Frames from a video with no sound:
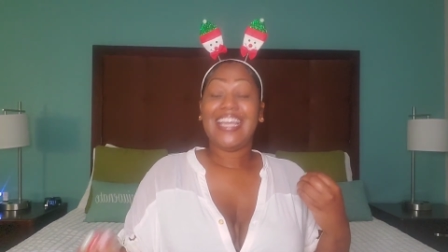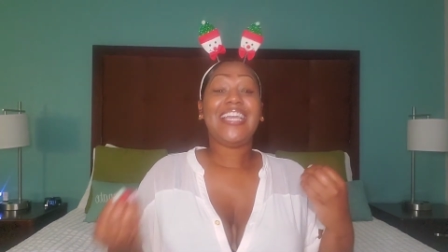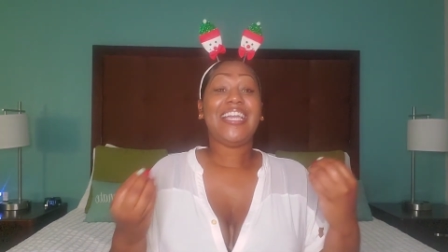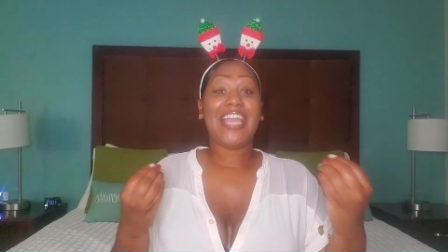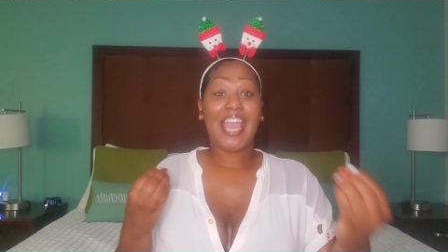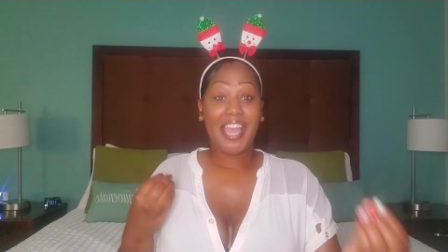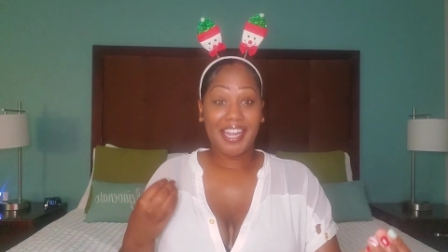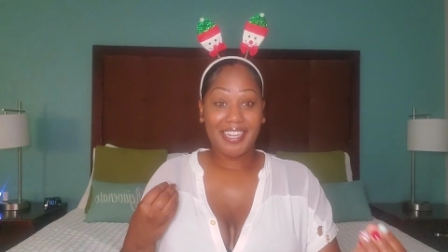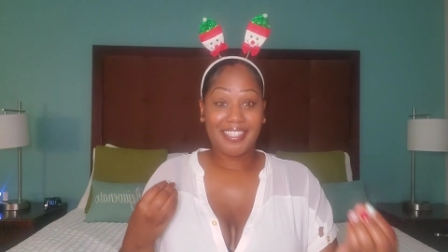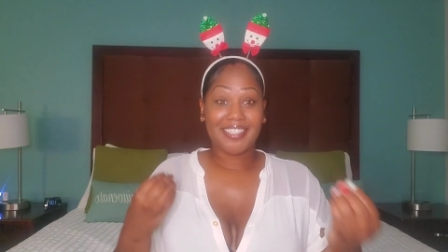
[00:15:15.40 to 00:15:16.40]

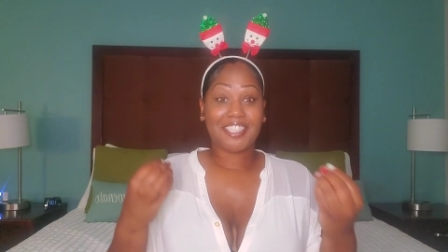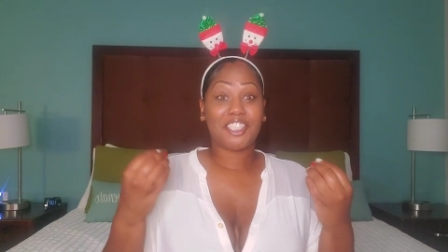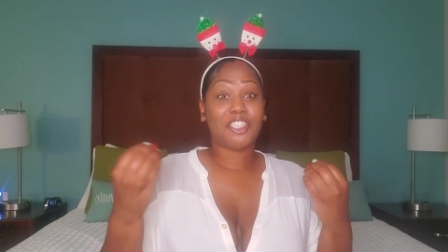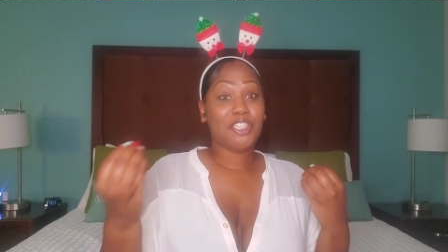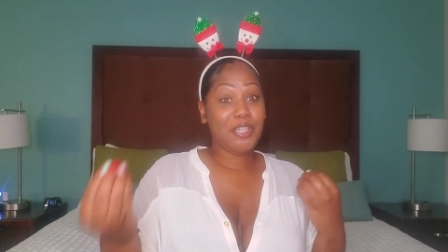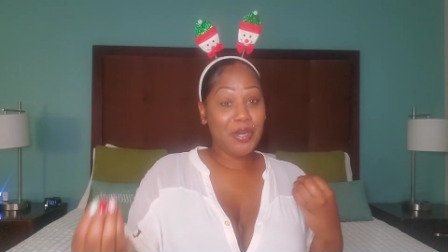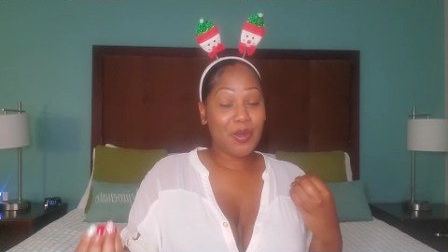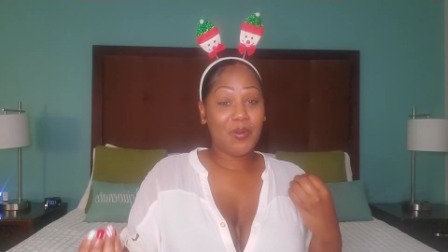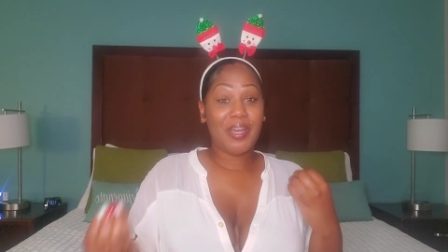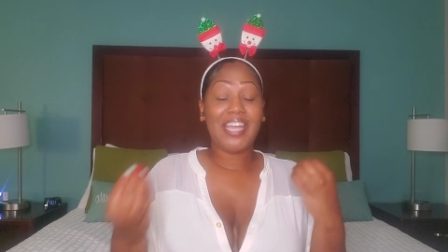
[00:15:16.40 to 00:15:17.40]
engage, you
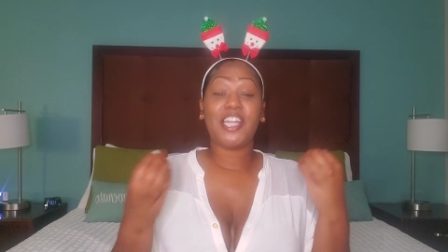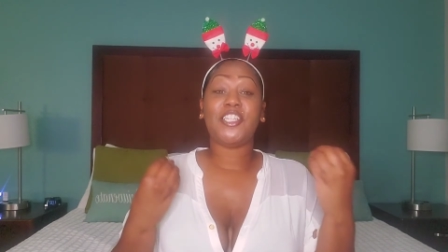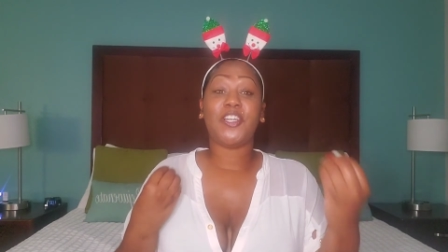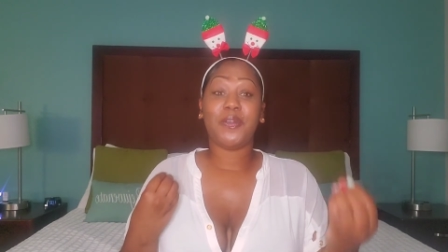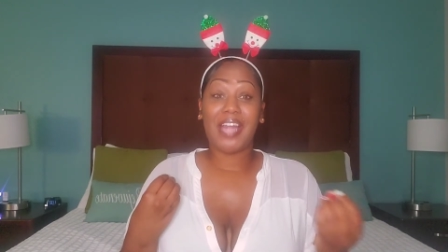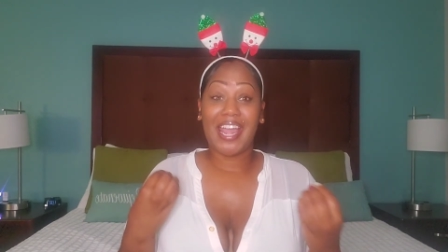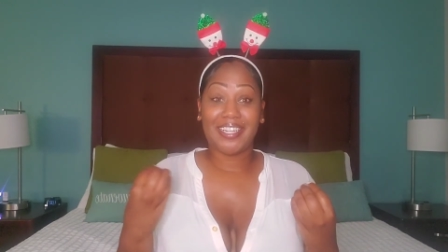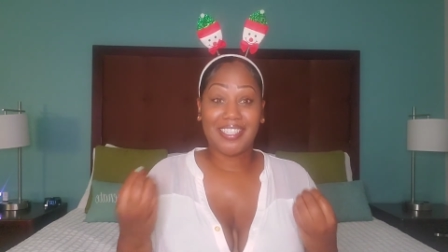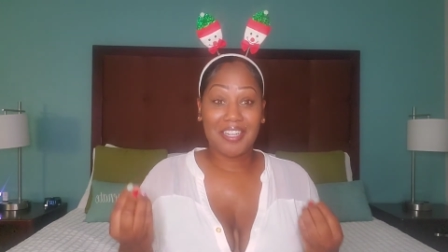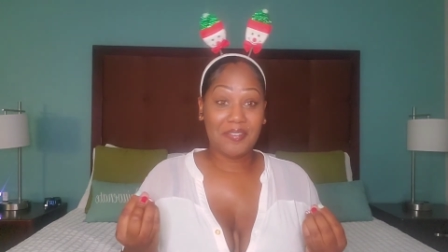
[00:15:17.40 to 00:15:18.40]
know, in adult
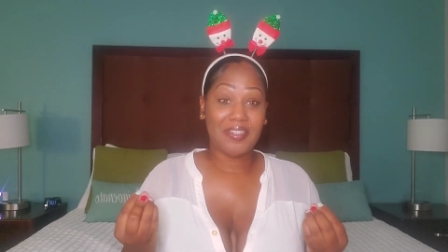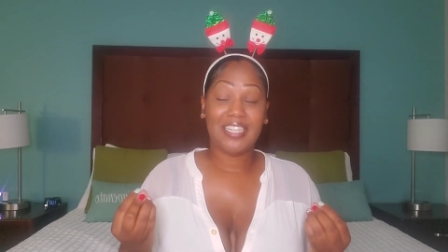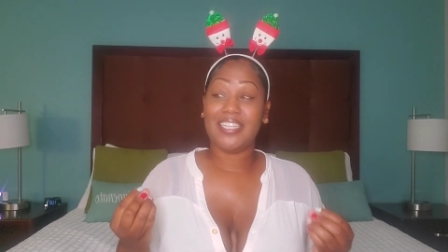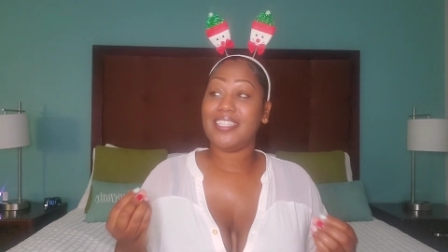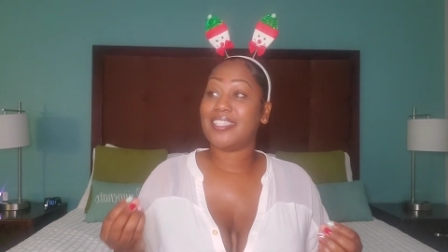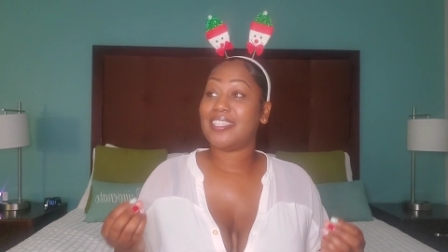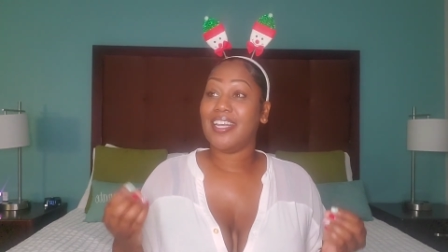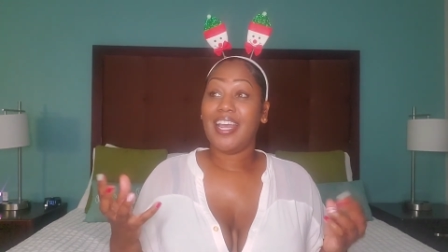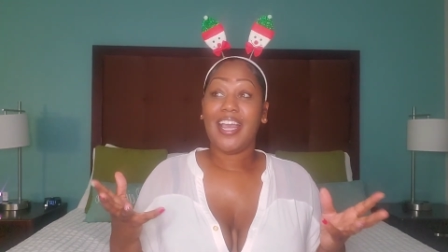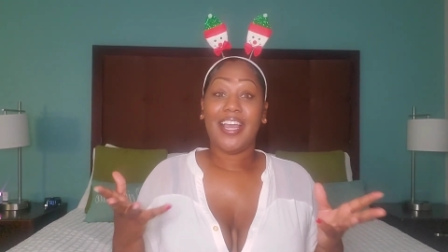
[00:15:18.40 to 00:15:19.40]
activities
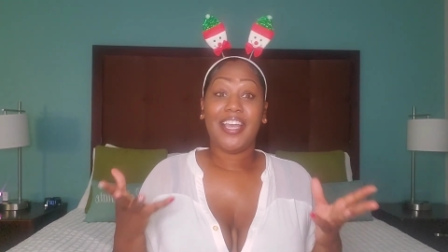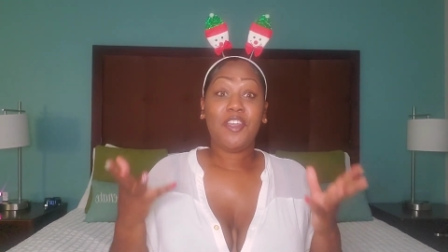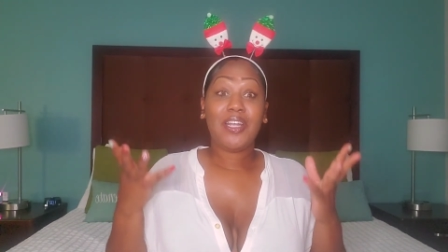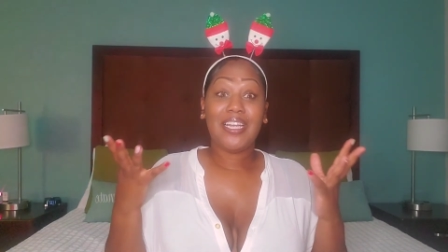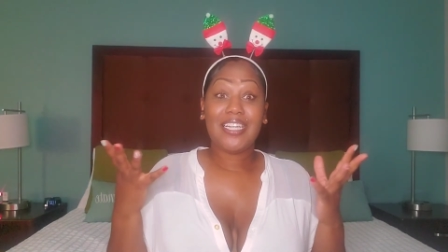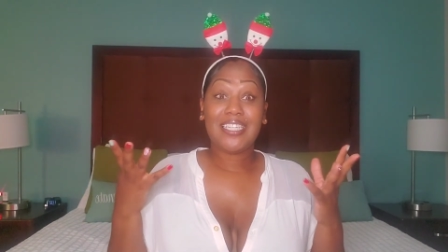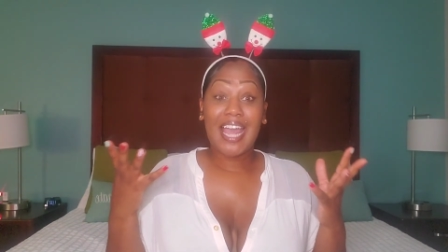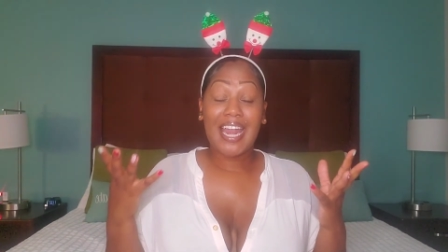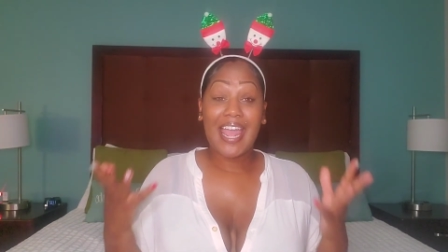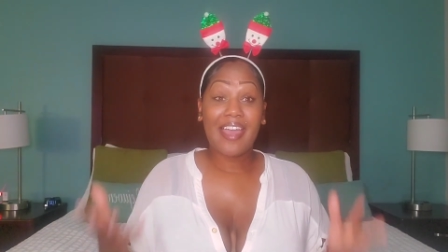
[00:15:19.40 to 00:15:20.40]
you at least
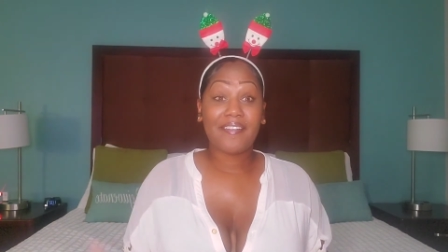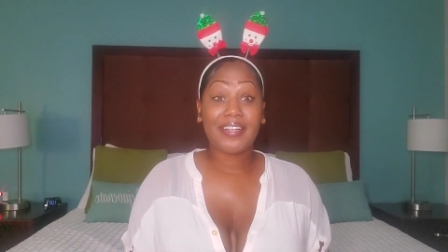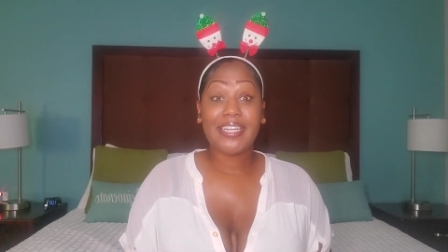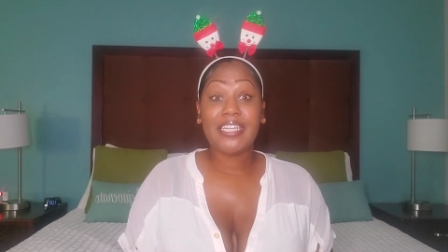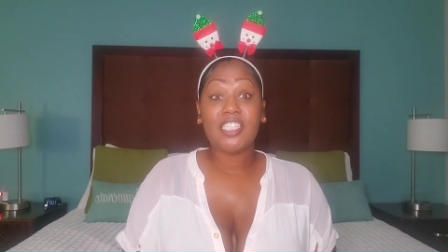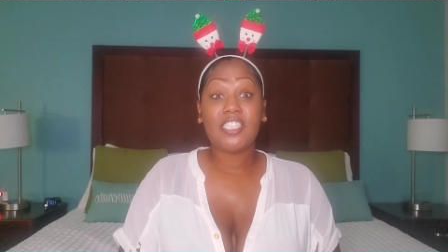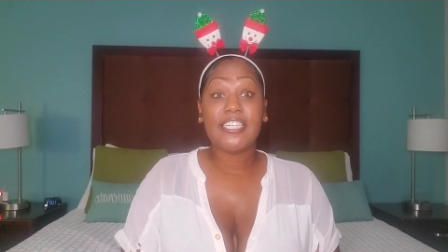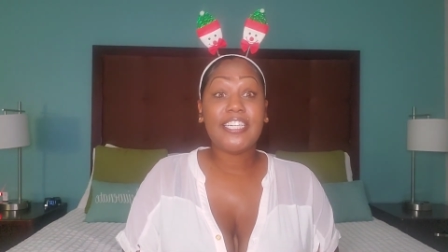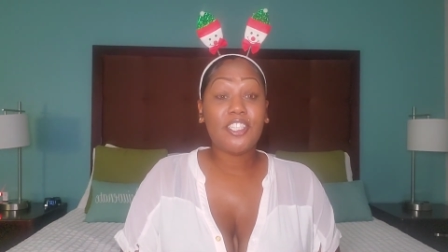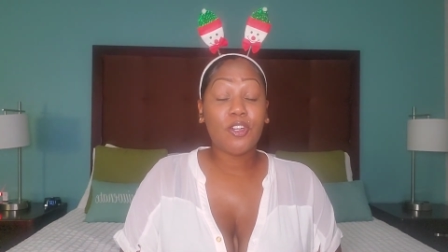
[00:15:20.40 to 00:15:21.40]
got to have clean
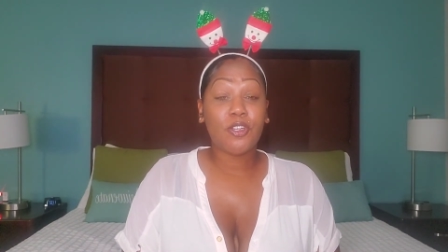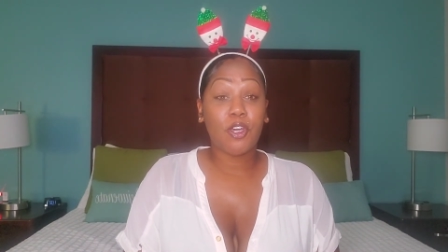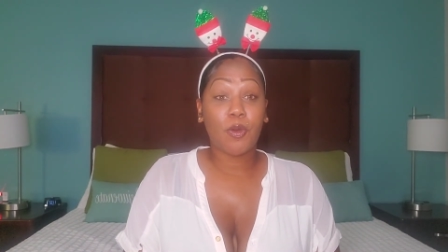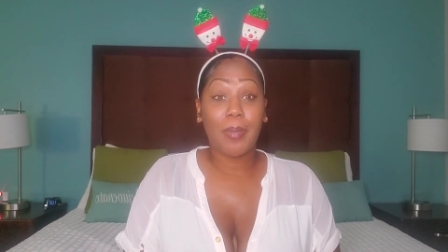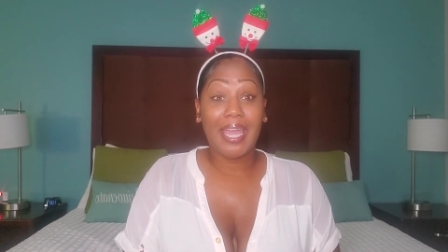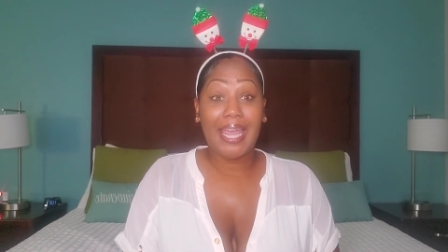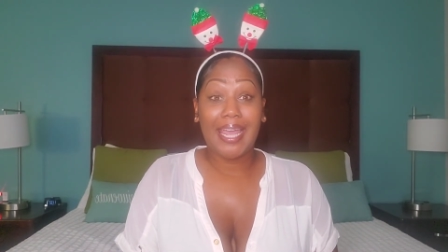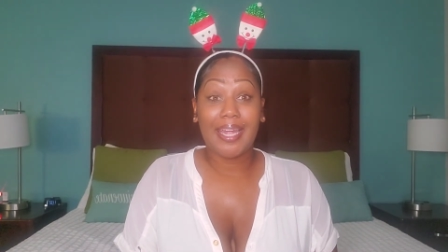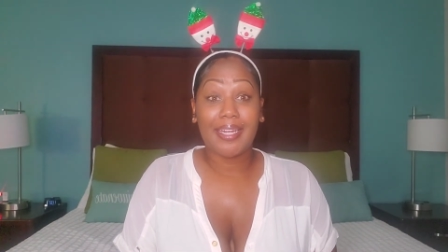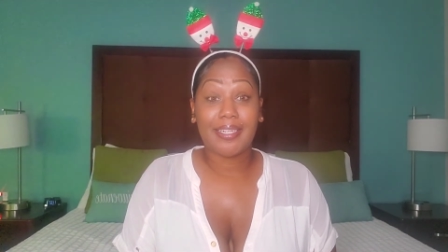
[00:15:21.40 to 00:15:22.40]
sheets on your bed.